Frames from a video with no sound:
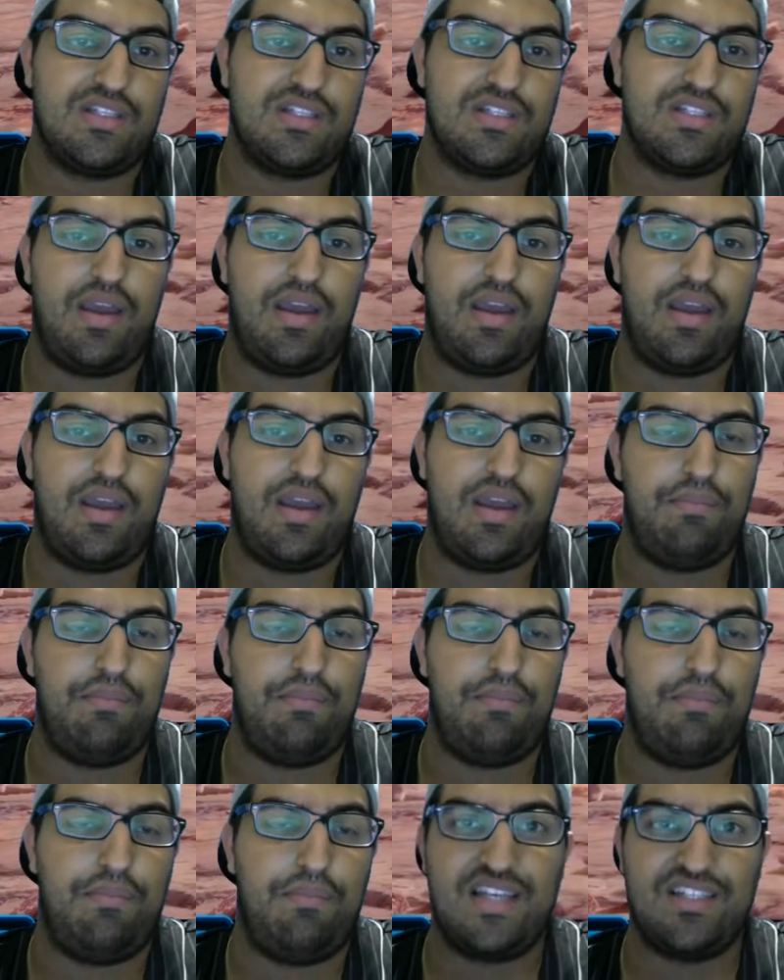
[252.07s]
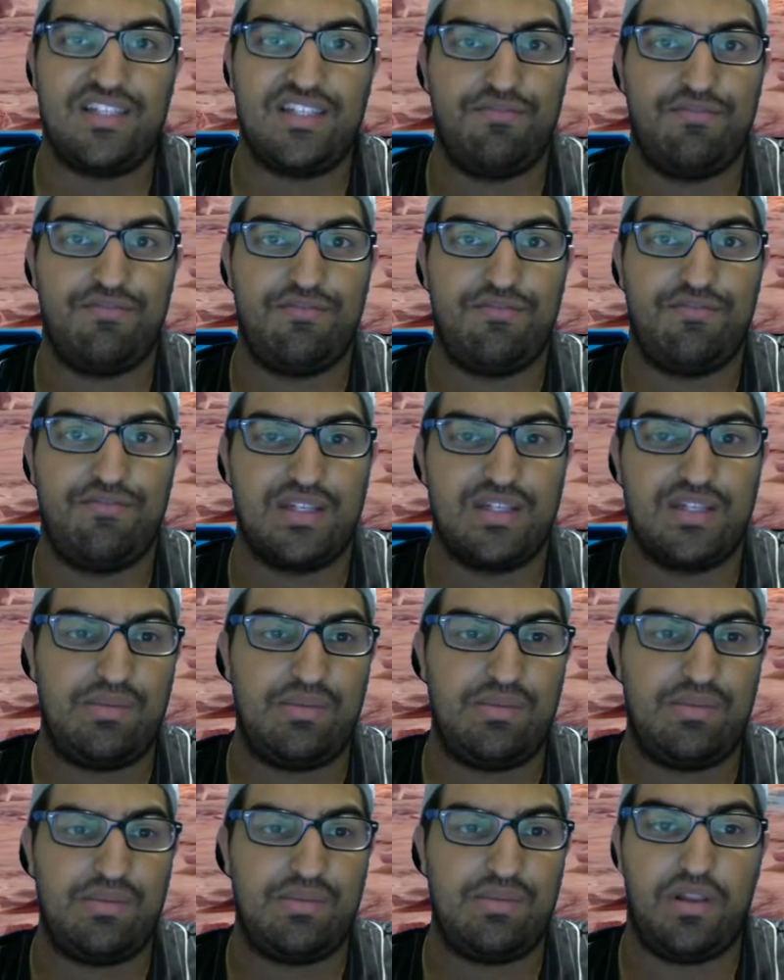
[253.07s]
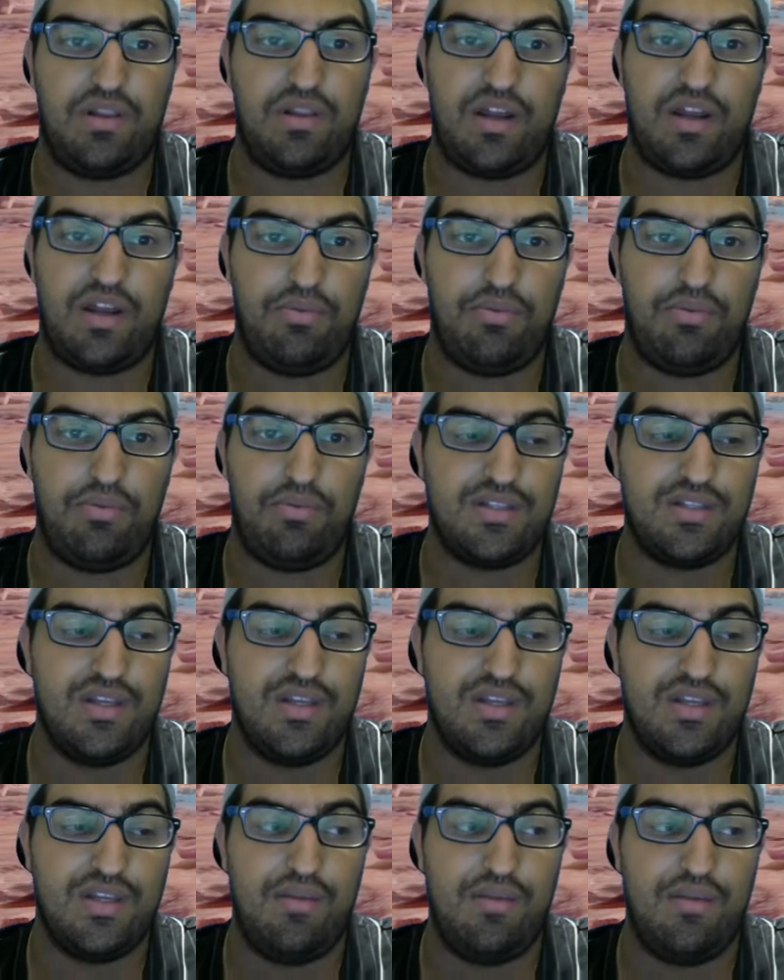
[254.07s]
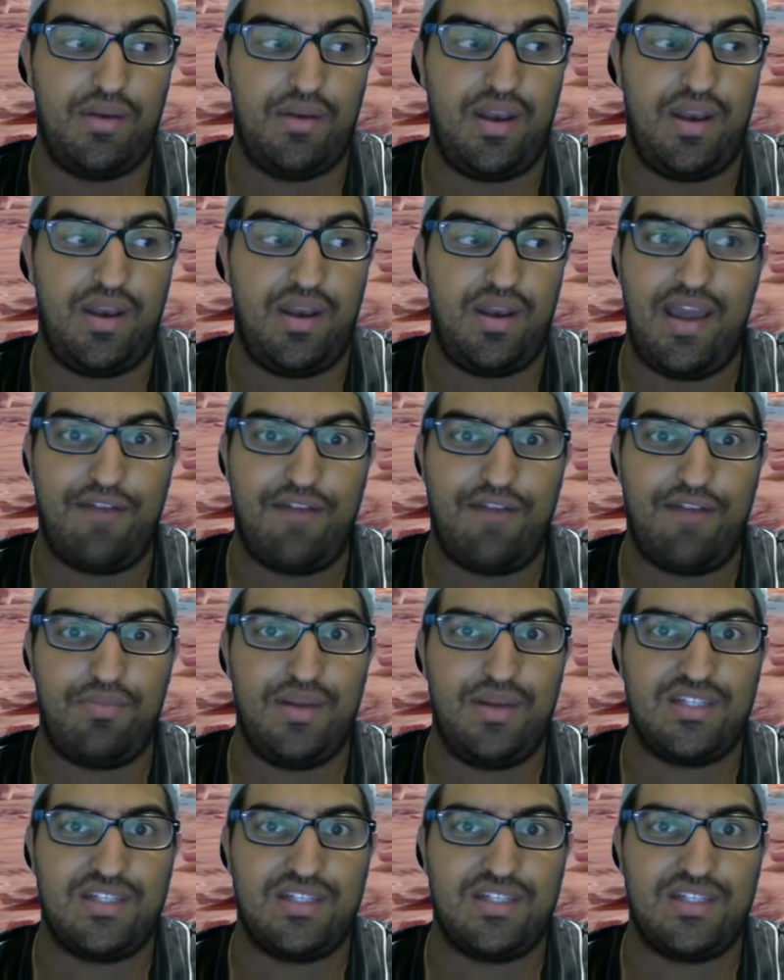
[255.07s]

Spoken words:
my massive Mystic team gets me a lot of points, but it never beats